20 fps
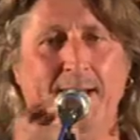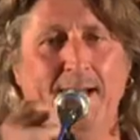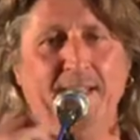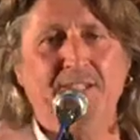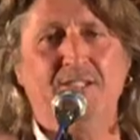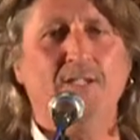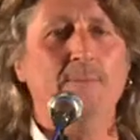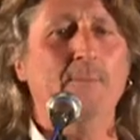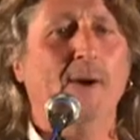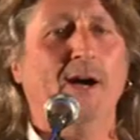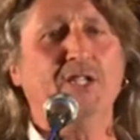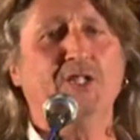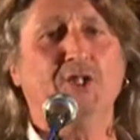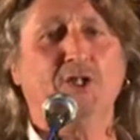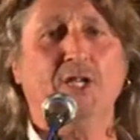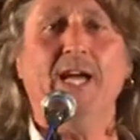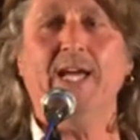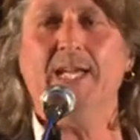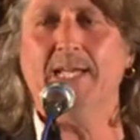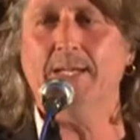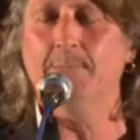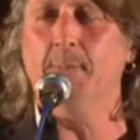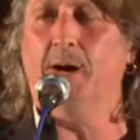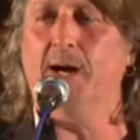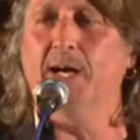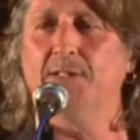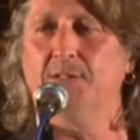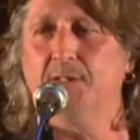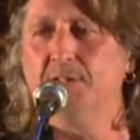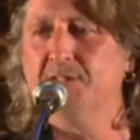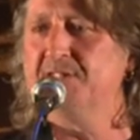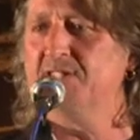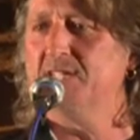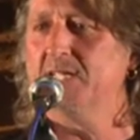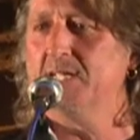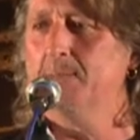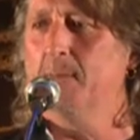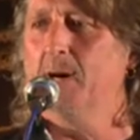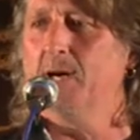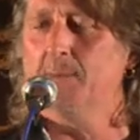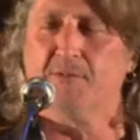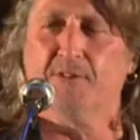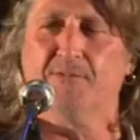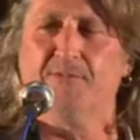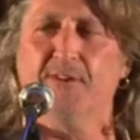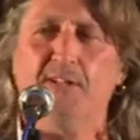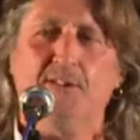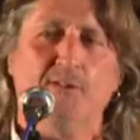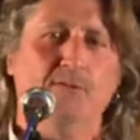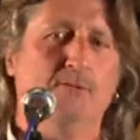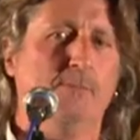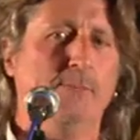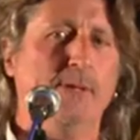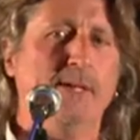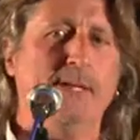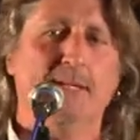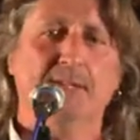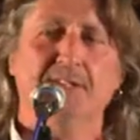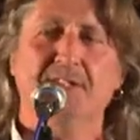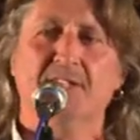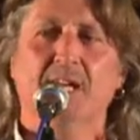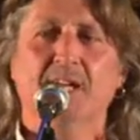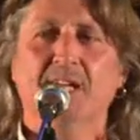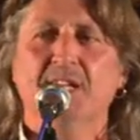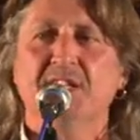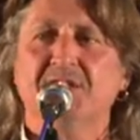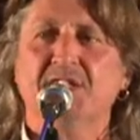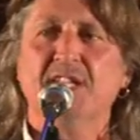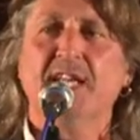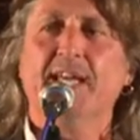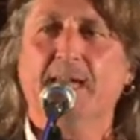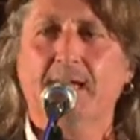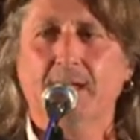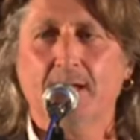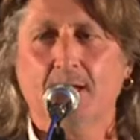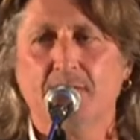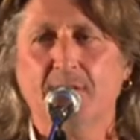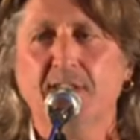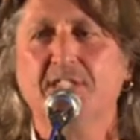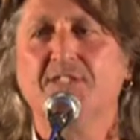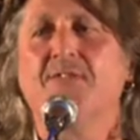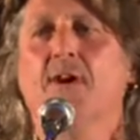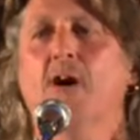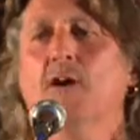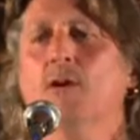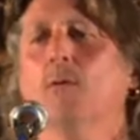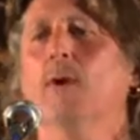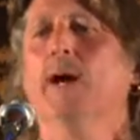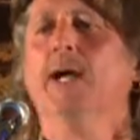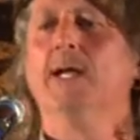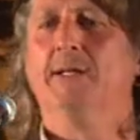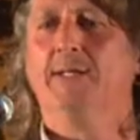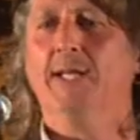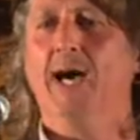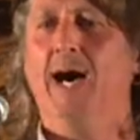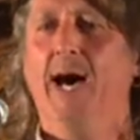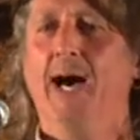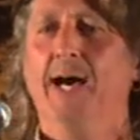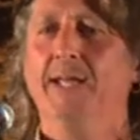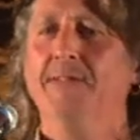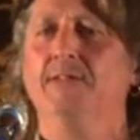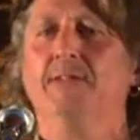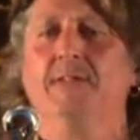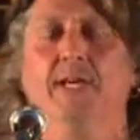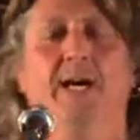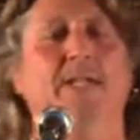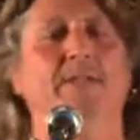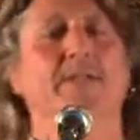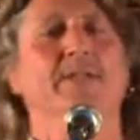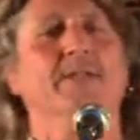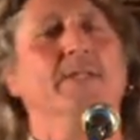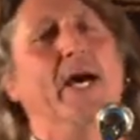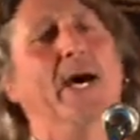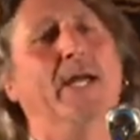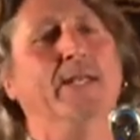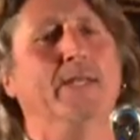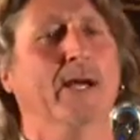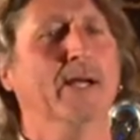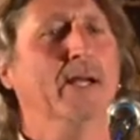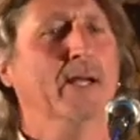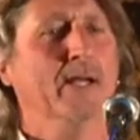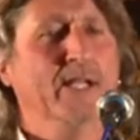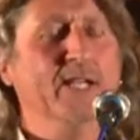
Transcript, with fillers: And to my shame, I do see my professional peers singing this far away. Da, da, da, da.